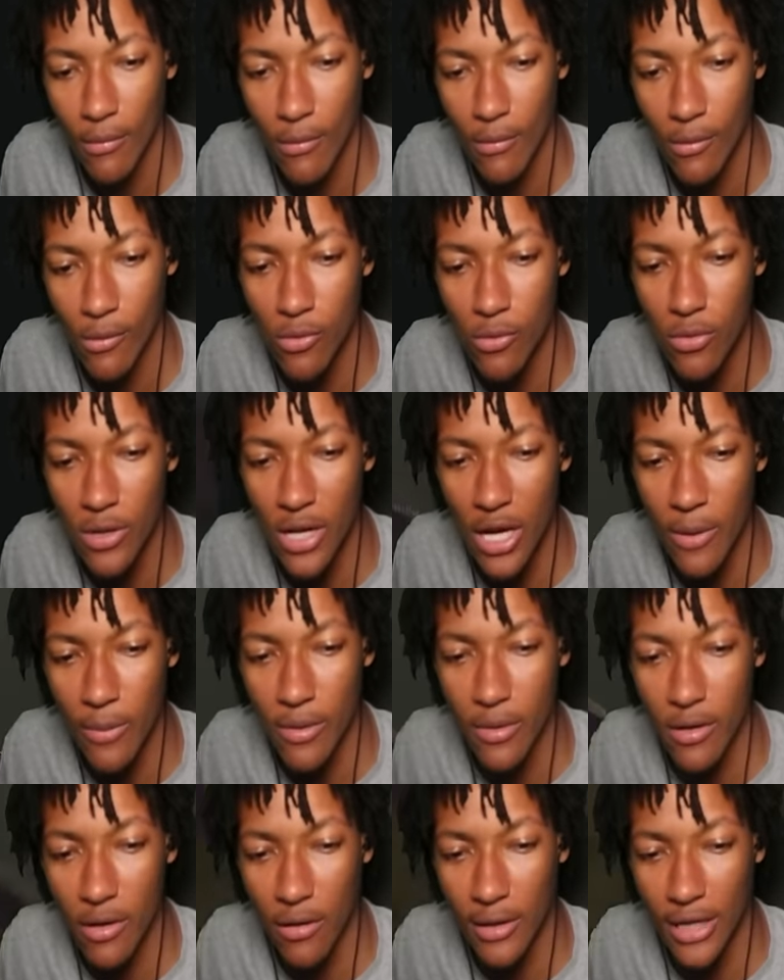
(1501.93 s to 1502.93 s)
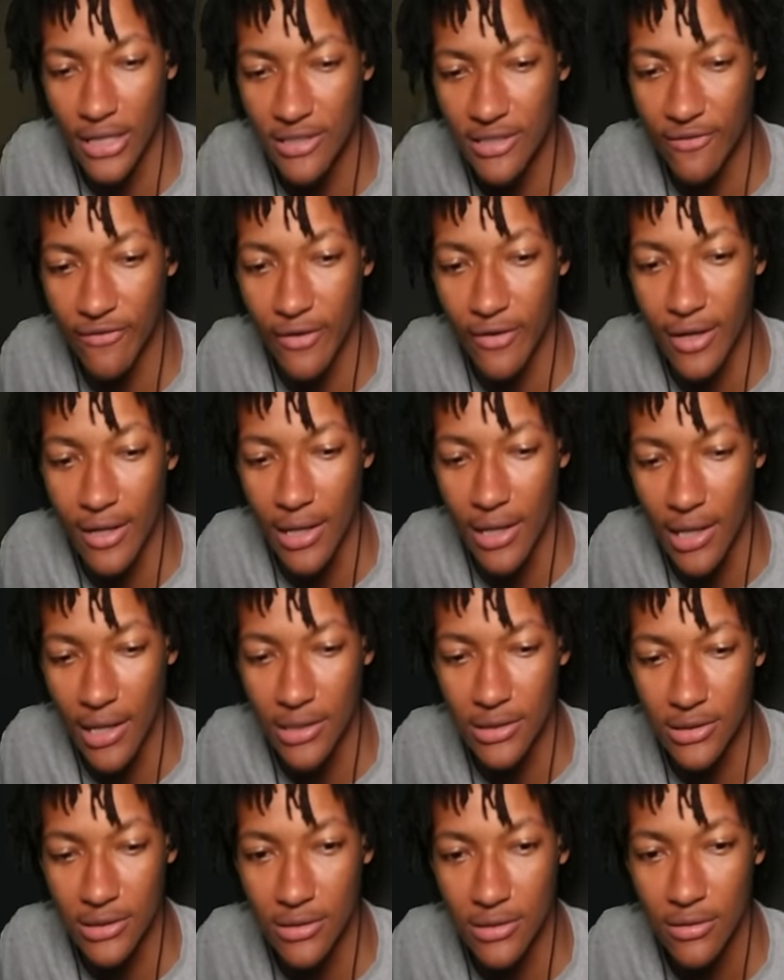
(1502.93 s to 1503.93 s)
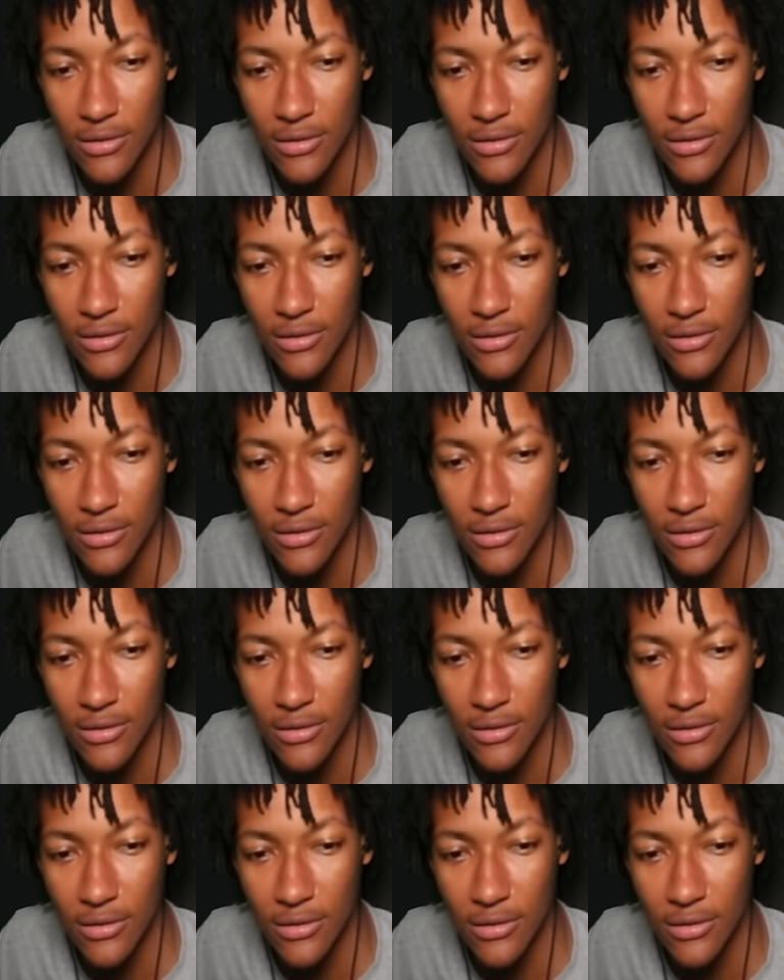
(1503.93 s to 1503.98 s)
Ooh, there we go. That's a finesse.